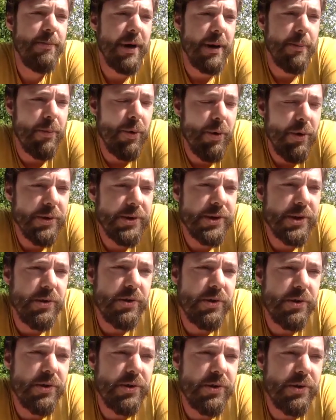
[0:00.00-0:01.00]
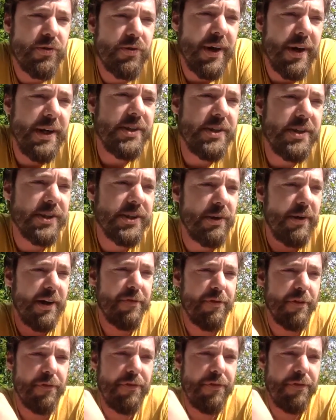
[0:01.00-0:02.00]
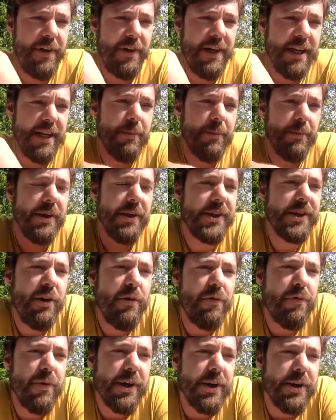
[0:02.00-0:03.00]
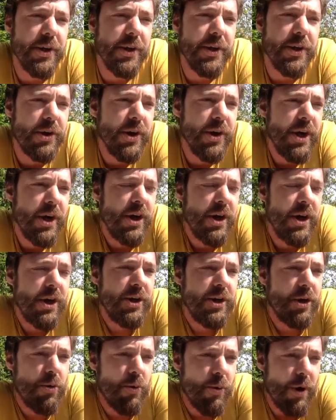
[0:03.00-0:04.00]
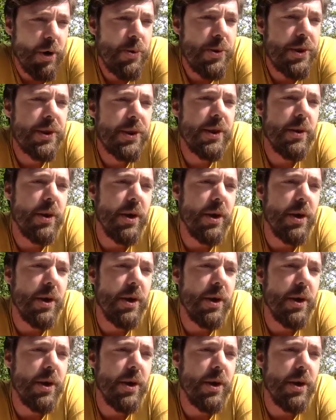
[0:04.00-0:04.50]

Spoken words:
my models, to try just to have a feeling myself whether the growth